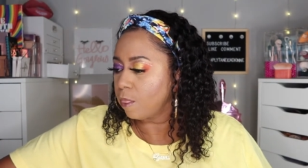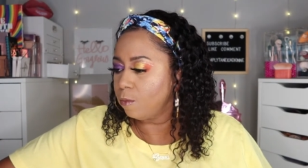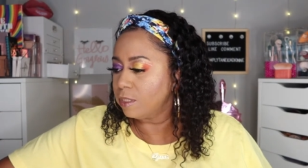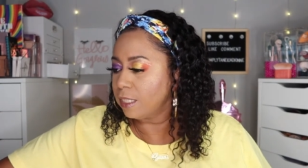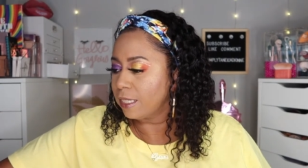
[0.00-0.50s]

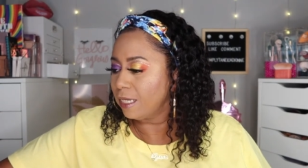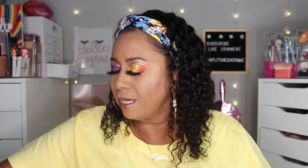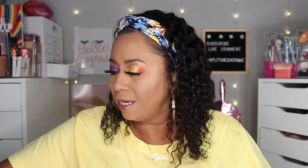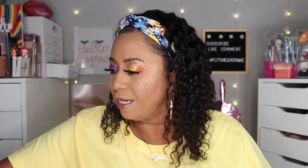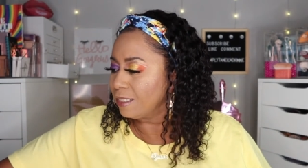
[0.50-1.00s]
Which I
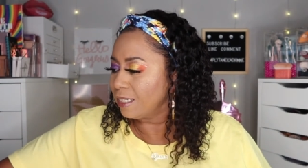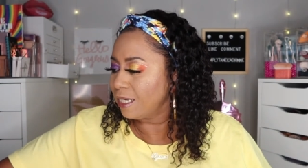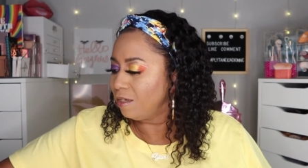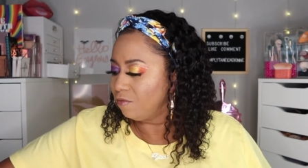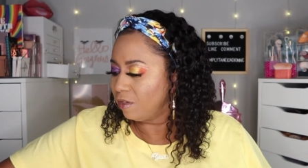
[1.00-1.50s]
can't, gosh, I
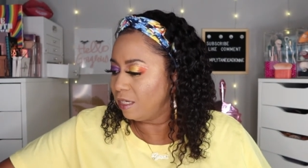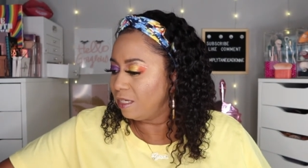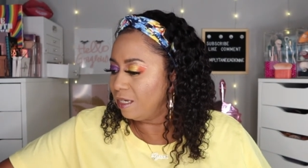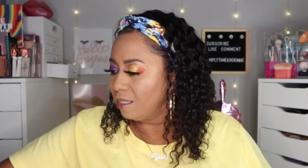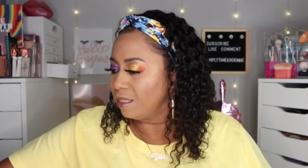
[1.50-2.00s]
can't
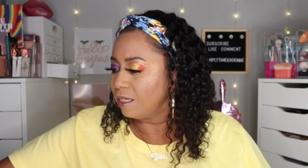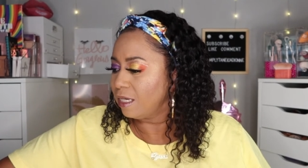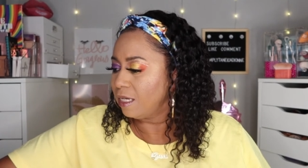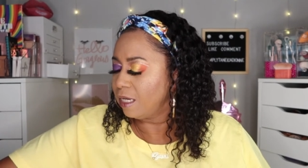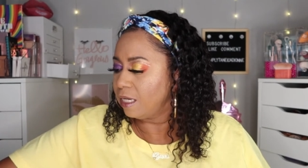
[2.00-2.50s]
find nothing,
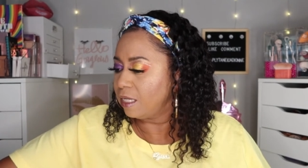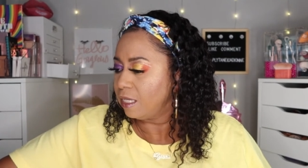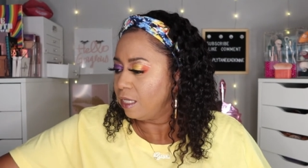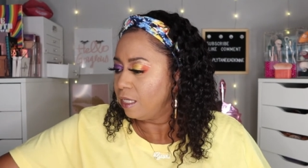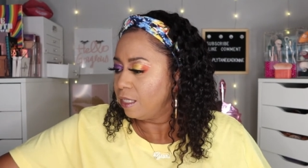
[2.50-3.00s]
can I?
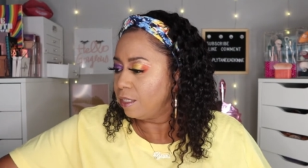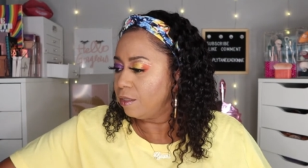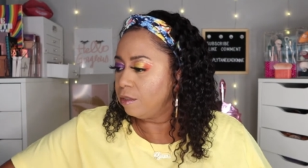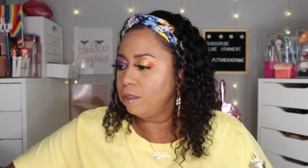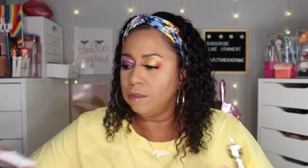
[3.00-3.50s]

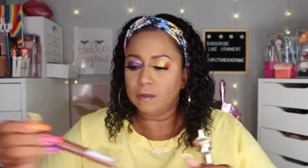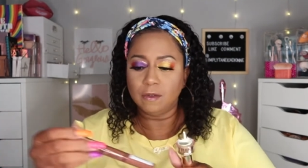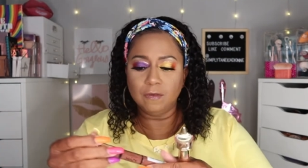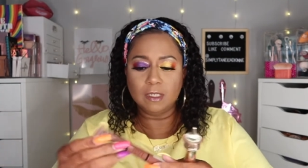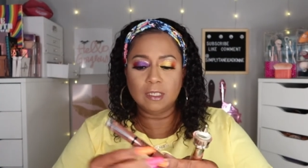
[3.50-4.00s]
You know, oh,
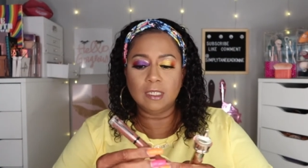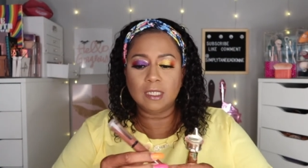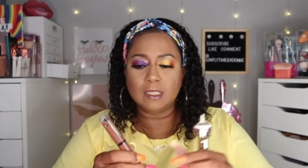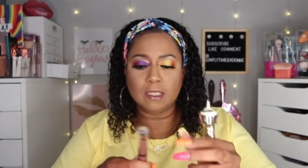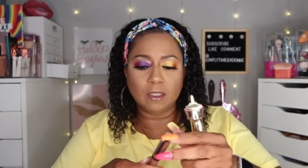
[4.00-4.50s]
over this
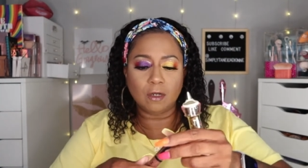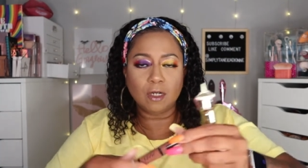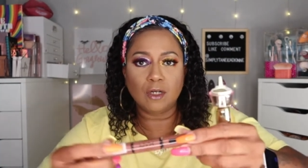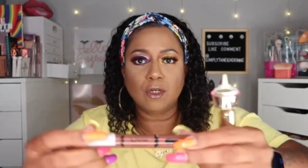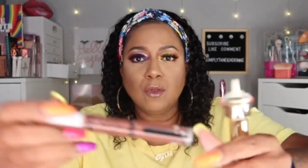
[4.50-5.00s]
NYX darker